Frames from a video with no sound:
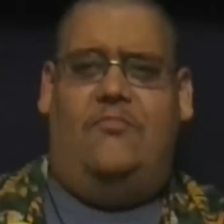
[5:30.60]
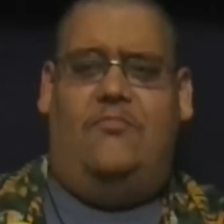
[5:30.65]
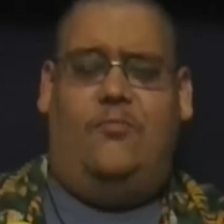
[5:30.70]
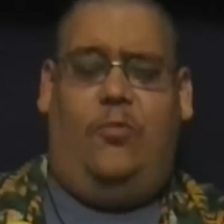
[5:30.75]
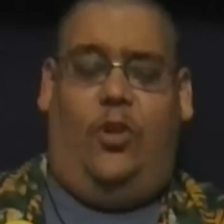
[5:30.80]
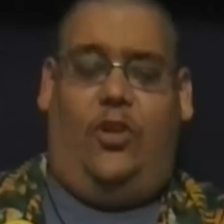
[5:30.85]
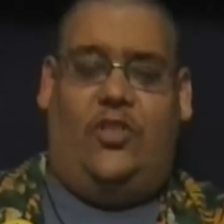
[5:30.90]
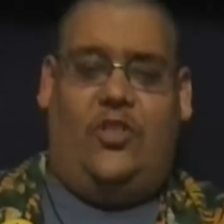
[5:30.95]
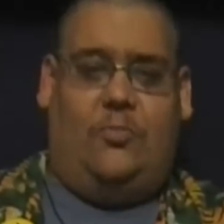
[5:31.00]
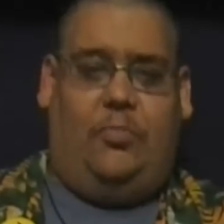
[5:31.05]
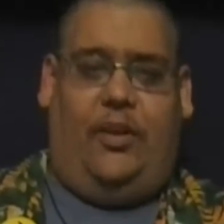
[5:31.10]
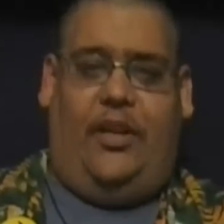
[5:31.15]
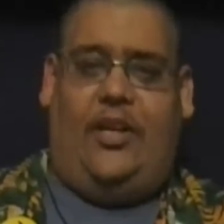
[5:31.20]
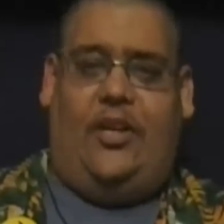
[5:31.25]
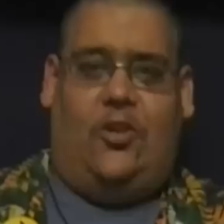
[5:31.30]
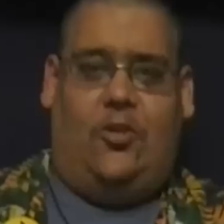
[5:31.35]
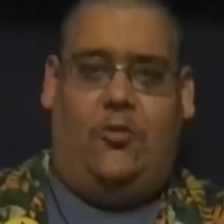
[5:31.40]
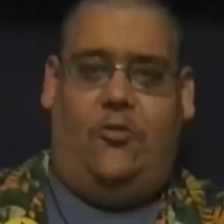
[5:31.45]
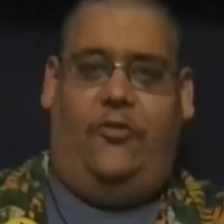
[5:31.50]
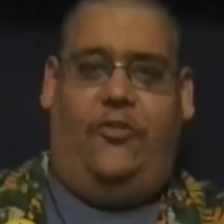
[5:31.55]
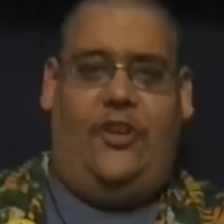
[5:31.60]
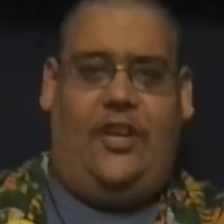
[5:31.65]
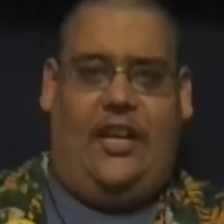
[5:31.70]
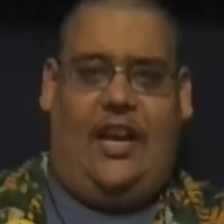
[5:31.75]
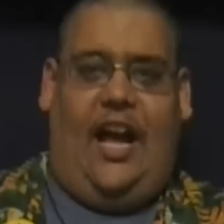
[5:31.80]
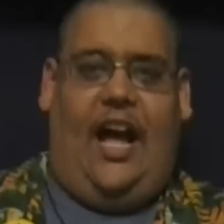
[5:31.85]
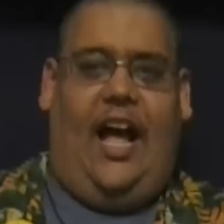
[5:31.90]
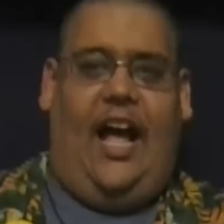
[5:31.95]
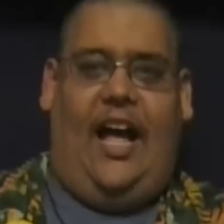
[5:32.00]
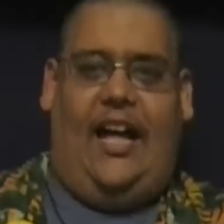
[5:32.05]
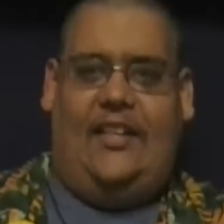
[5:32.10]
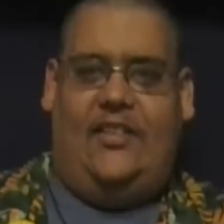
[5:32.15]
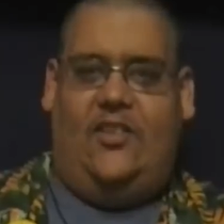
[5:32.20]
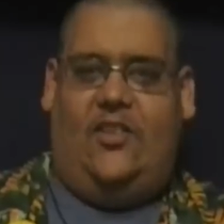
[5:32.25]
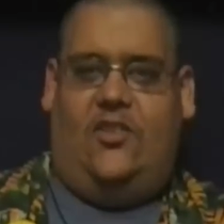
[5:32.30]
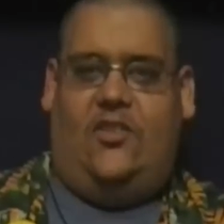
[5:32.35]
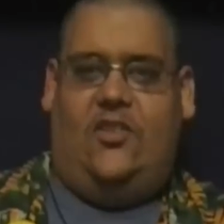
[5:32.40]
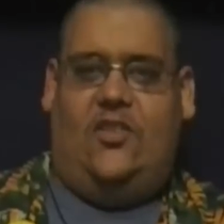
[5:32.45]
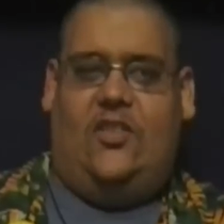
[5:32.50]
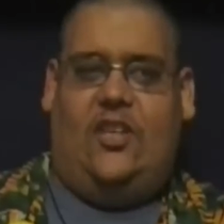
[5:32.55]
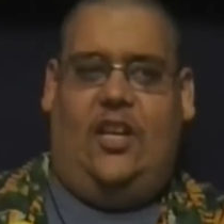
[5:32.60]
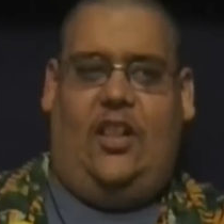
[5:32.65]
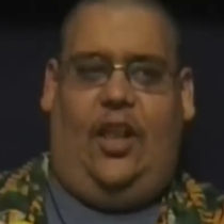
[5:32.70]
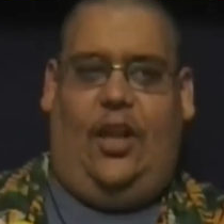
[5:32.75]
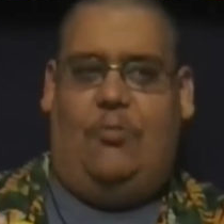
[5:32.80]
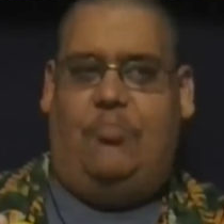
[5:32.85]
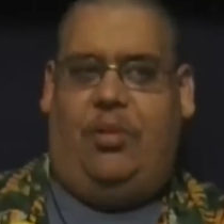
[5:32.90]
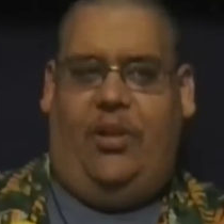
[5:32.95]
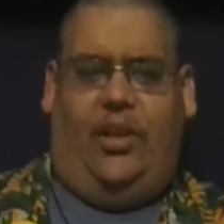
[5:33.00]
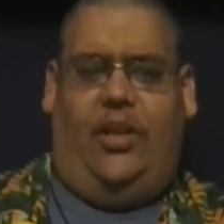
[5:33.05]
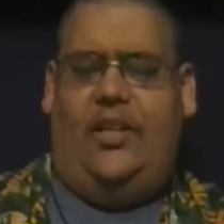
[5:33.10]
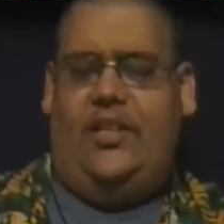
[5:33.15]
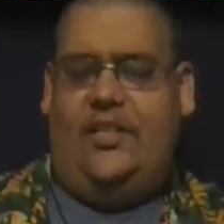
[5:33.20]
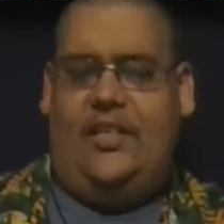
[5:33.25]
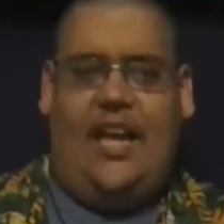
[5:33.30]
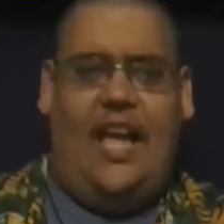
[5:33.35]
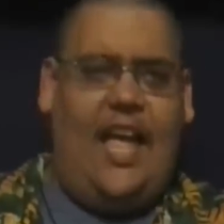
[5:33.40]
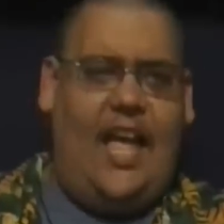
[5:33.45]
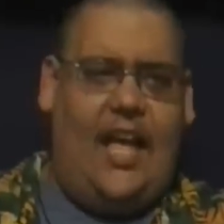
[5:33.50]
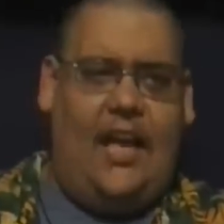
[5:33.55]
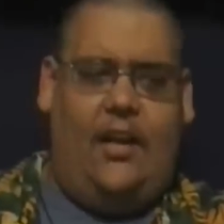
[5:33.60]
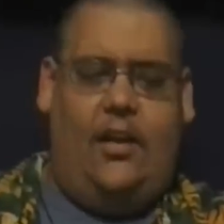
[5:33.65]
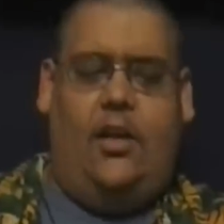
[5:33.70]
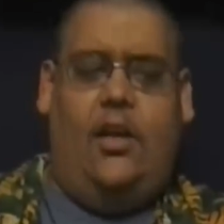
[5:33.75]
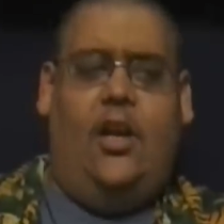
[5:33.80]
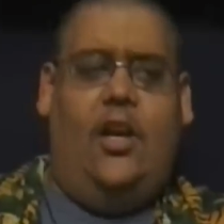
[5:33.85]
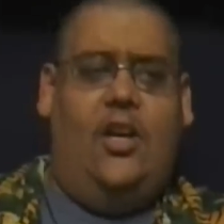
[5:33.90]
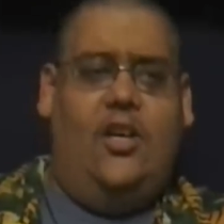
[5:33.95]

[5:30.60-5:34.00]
well, just plain goofy and odd, such as, say, like, Bill and Ted,